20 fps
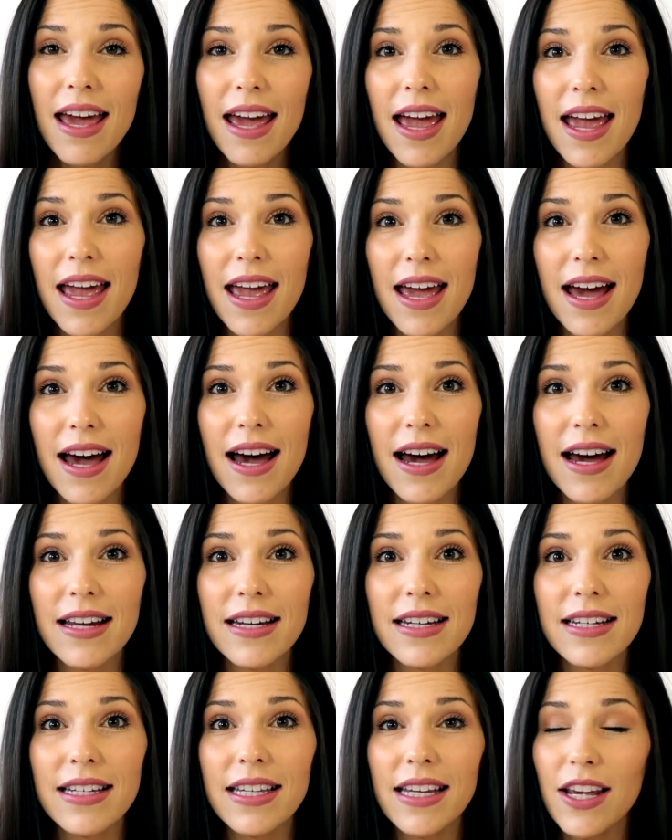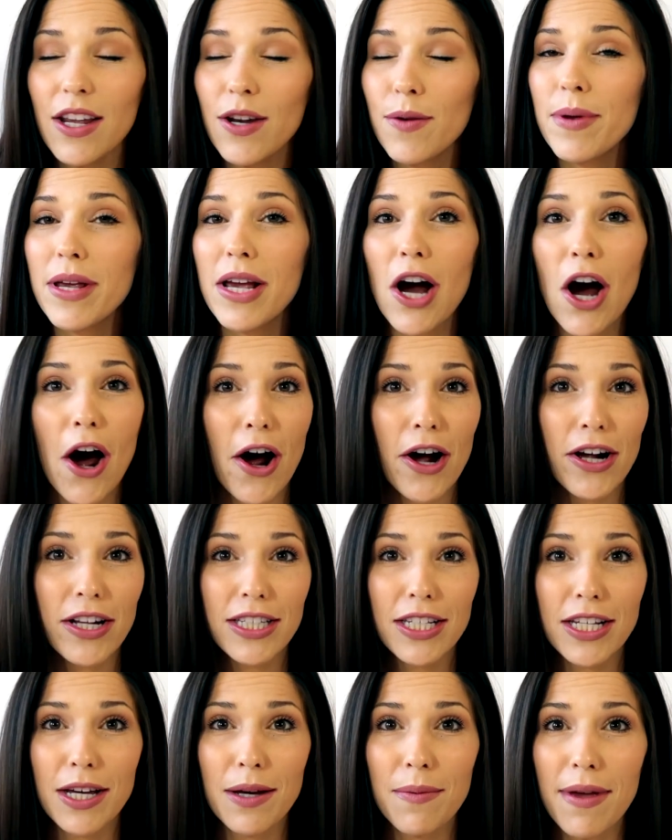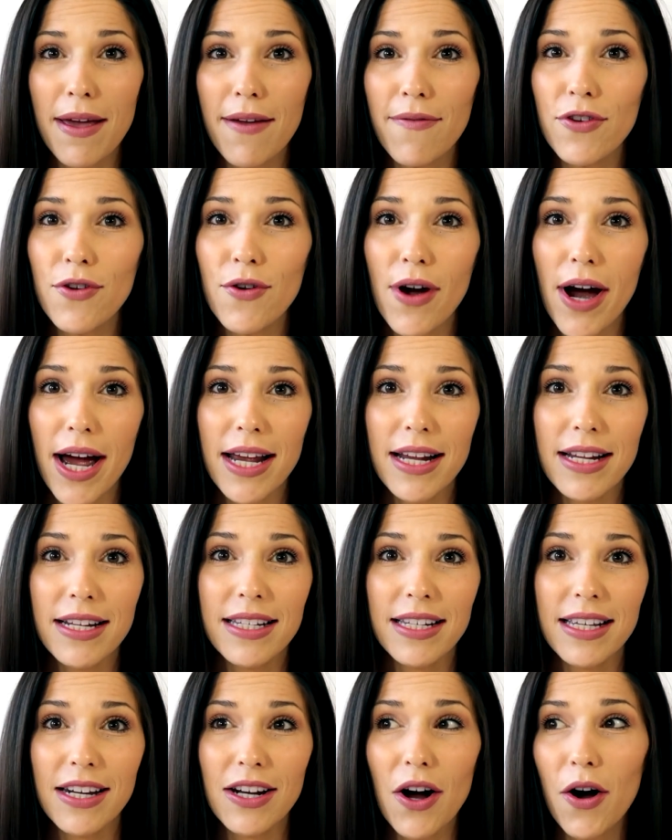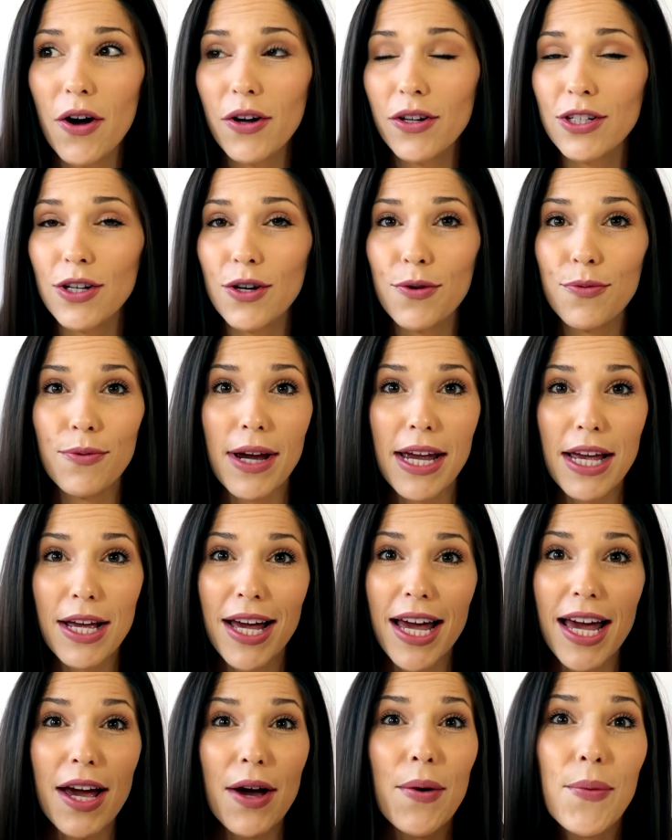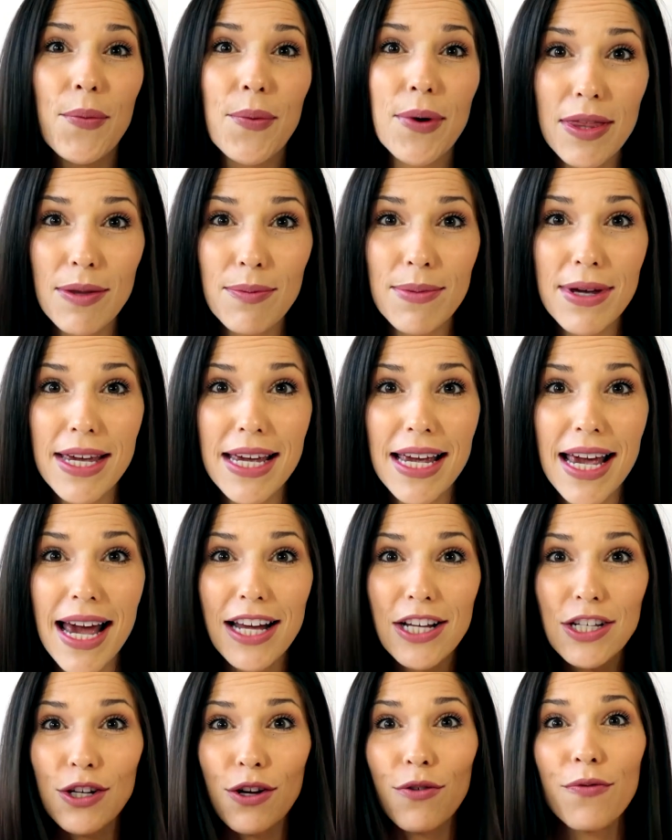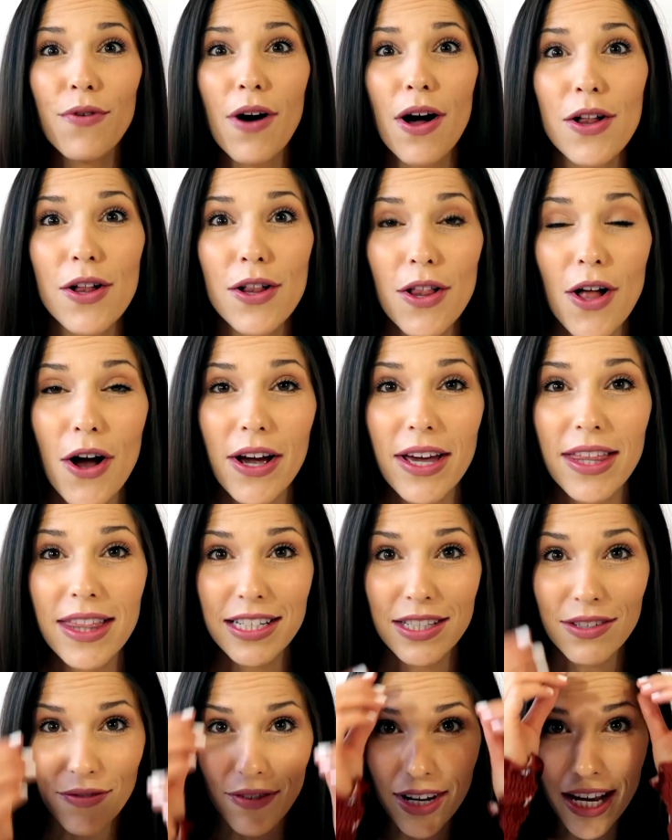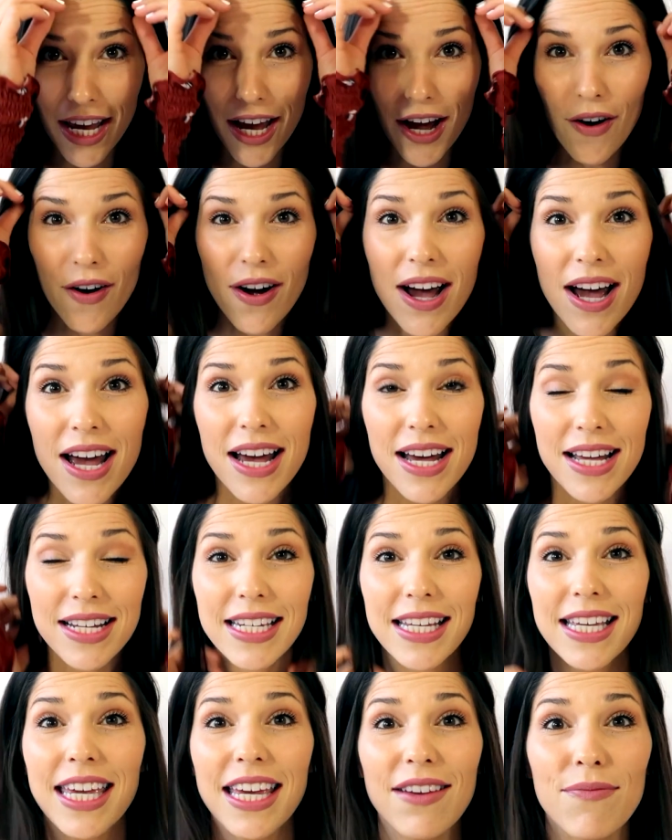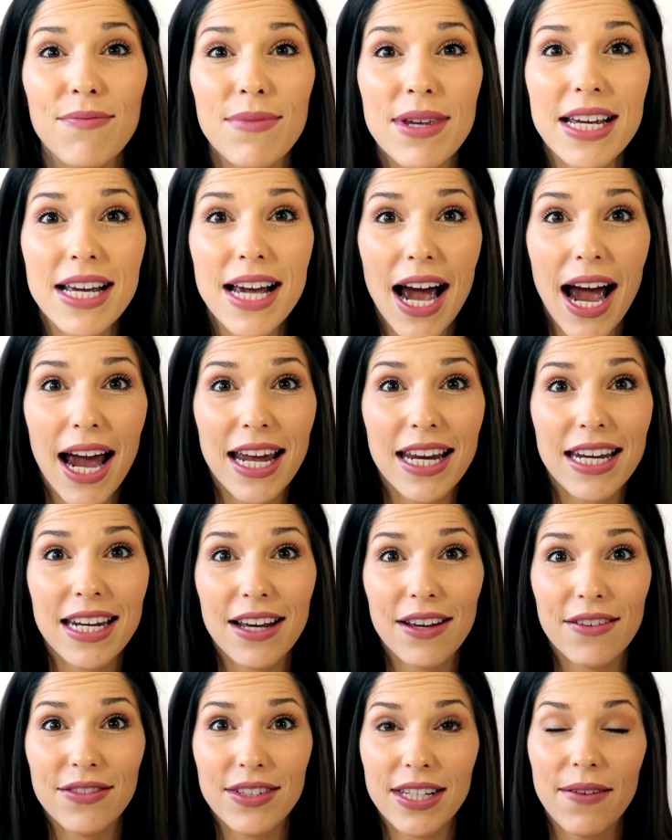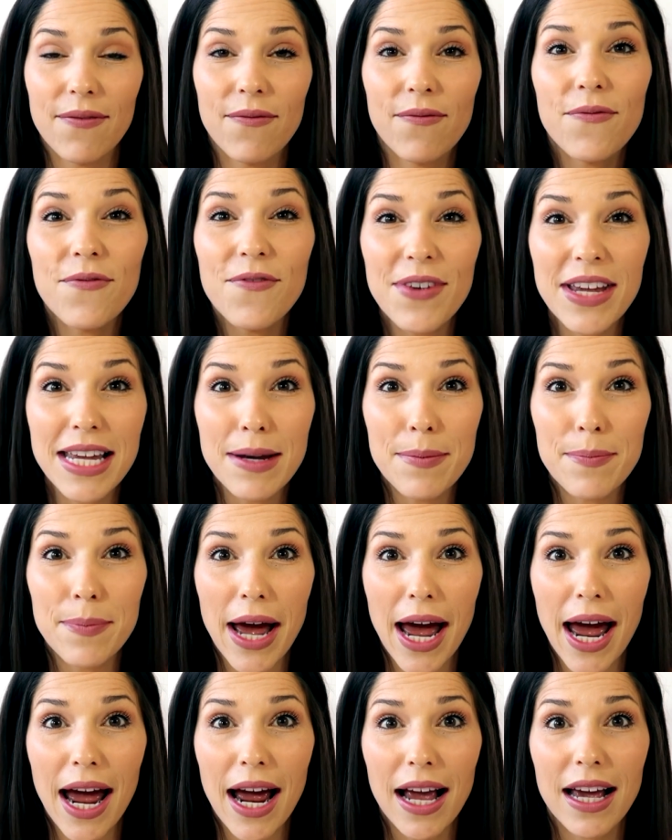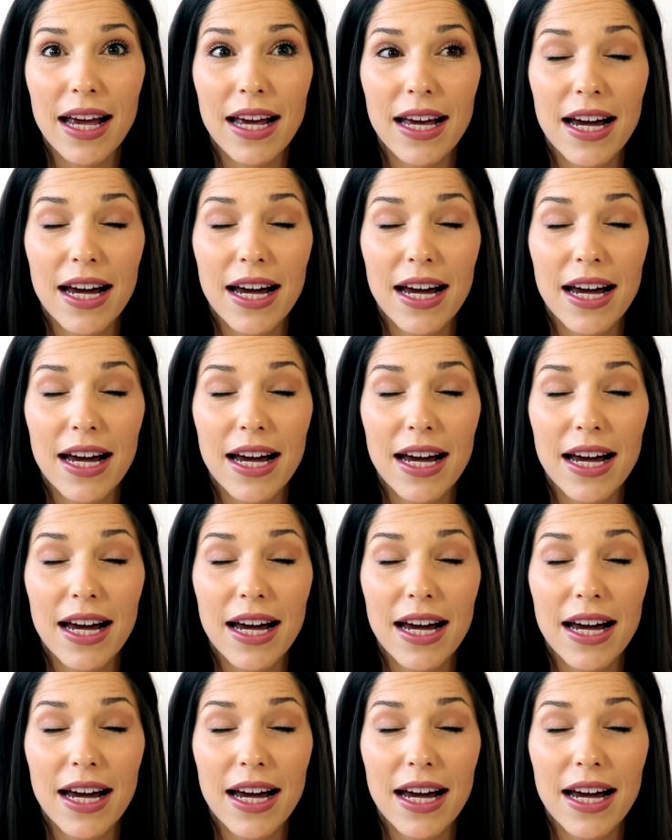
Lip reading: And it'd be awesome if you guys can also rank with me as you follow along in this video to give me kind of some feedback